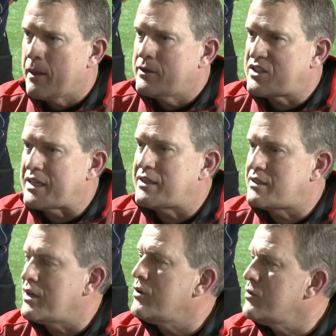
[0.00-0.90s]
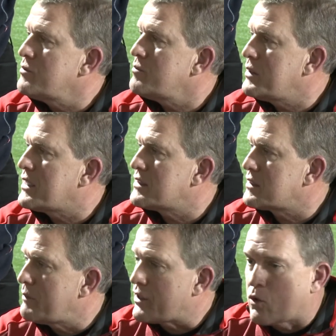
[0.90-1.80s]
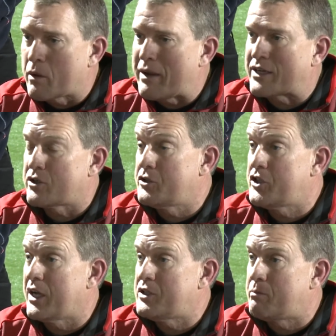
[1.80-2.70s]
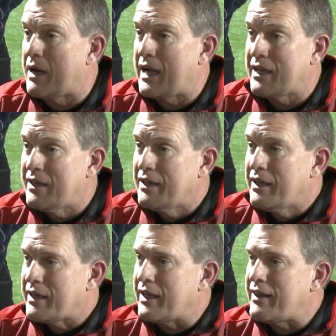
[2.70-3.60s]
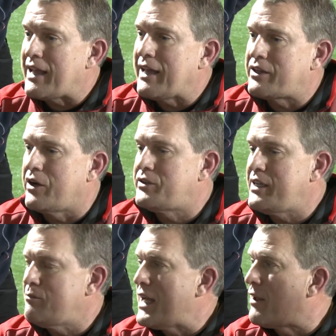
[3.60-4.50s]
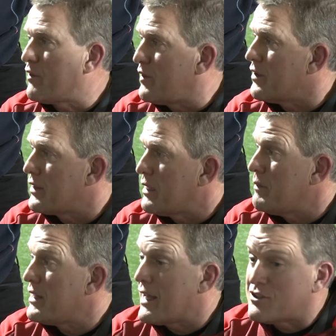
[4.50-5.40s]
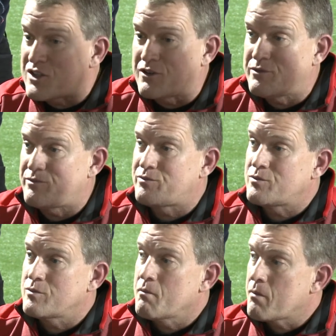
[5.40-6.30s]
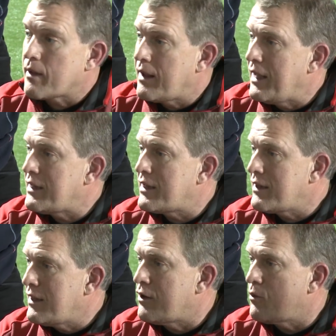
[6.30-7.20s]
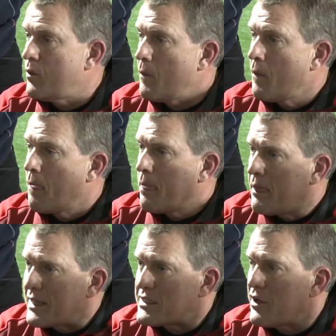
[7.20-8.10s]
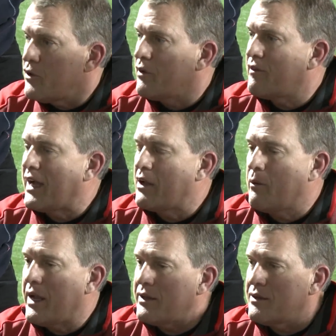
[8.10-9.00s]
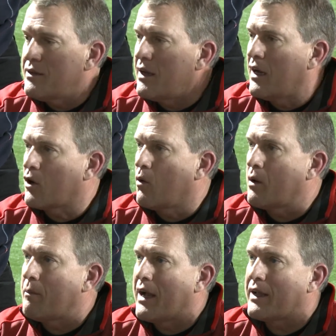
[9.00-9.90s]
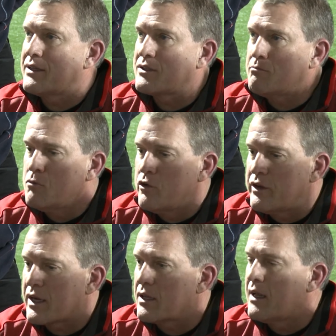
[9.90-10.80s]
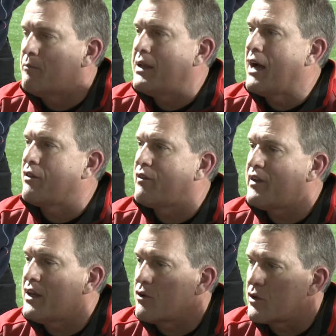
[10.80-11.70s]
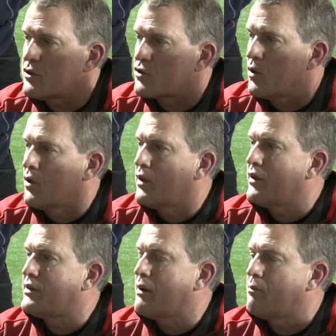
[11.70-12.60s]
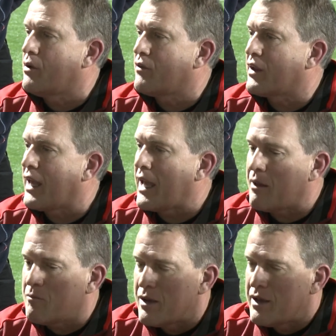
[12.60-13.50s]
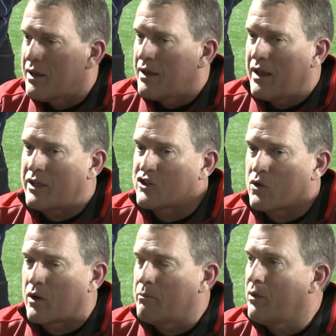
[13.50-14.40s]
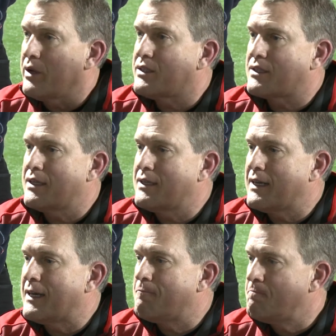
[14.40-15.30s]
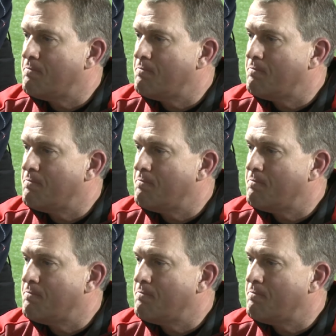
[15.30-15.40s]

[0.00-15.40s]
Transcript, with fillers: set the tone. Because I mean, quarterbacks are judged by can they get their team down the field and get them in the end zone, and you know that's how you evaluate a quarterback is moving a club down the field, controlling the tempo of the game, and scoring points. And uh,